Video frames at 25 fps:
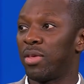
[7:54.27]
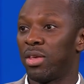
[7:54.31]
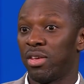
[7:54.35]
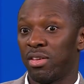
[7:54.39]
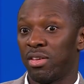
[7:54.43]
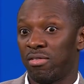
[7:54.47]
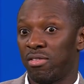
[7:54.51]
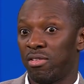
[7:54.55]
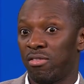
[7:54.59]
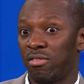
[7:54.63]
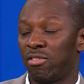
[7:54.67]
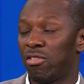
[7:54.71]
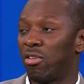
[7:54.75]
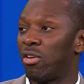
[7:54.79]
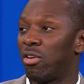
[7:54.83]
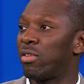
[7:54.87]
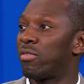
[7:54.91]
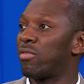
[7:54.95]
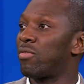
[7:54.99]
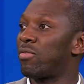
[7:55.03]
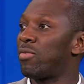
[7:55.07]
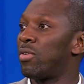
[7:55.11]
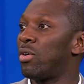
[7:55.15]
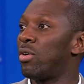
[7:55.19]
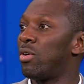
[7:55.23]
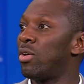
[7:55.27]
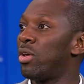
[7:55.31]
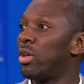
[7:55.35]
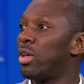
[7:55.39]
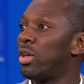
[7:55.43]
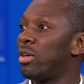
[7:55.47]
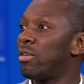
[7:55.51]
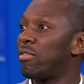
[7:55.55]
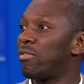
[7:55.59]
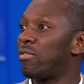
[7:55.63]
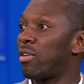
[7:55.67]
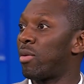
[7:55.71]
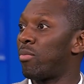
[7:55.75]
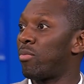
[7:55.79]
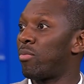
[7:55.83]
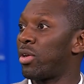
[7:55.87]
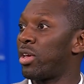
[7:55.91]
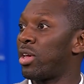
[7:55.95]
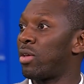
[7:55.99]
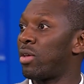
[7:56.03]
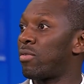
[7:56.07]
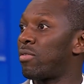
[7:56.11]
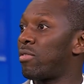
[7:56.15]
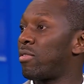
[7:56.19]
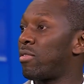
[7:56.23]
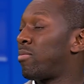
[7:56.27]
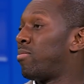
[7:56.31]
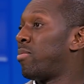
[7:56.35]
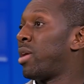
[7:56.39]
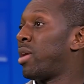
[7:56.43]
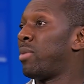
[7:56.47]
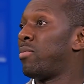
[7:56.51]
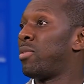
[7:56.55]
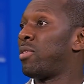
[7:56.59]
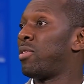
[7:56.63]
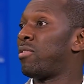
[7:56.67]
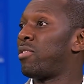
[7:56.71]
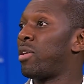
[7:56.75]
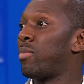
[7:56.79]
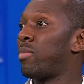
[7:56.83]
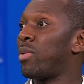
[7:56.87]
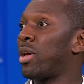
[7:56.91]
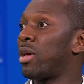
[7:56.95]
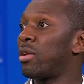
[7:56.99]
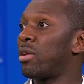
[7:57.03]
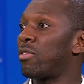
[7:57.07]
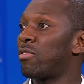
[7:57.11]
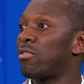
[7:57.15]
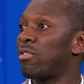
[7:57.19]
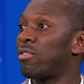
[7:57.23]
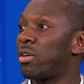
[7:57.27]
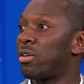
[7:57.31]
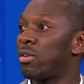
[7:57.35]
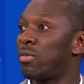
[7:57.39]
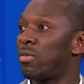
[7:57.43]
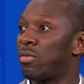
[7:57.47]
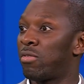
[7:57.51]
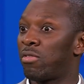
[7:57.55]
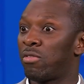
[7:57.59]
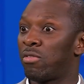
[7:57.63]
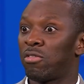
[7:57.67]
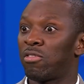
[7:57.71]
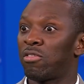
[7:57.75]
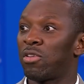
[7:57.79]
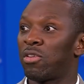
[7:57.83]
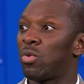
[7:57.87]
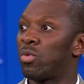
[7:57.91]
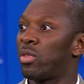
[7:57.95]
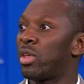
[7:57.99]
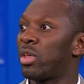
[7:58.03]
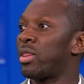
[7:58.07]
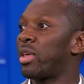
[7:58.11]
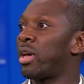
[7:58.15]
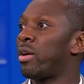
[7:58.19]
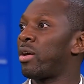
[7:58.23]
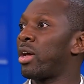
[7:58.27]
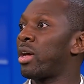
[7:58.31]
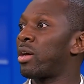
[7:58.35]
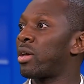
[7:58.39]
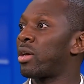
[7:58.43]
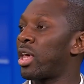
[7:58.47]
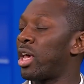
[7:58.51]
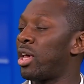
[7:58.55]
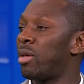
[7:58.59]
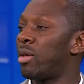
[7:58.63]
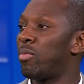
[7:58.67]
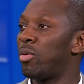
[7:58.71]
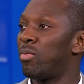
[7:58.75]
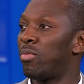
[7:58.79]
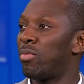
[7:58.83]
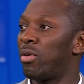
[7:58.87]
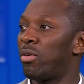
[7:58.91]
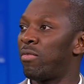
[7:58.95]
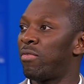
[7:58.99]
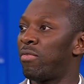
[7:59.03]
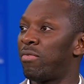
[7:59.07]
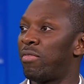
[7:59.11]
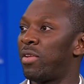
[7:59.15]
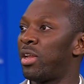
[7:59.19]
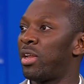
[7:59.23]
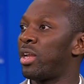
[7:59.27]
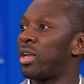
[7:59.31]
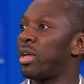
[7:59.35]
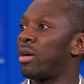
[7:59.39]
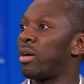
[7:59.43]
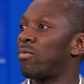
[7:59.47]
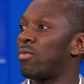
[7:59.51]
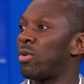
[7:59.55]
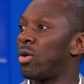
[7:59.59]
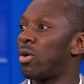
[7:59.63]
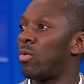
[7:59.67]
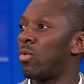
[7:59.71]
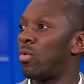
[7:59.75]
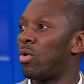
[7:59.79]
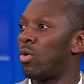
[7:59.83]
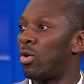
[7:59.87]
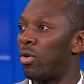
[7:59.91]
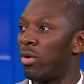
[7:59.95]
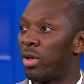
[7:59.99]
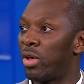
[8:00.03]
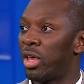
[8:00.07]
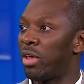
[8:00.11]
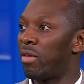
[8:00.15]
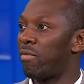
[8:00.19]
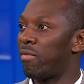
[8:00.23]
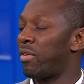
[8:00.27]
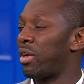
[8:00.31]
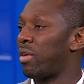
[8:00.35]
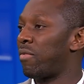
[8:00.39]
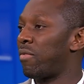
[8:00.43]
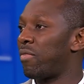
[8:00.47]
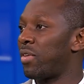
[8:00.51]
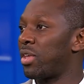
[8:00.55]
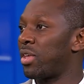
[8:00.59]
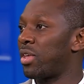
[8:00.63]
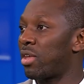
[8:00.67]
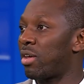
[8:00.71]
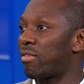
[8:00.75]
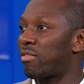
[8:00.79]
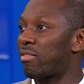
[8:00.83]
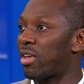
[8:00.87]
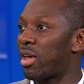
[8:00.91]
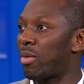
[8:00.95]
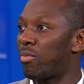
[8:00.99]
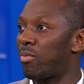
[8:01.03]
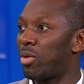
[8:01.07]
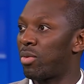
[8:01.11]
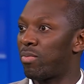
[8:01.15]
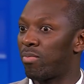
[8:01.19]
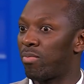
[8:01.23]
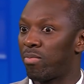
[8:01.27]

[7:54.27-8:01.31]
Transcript: it's a chance for somebody else to maybe step out of the shadows and show that they are capable of filling that role, or if anything does happen,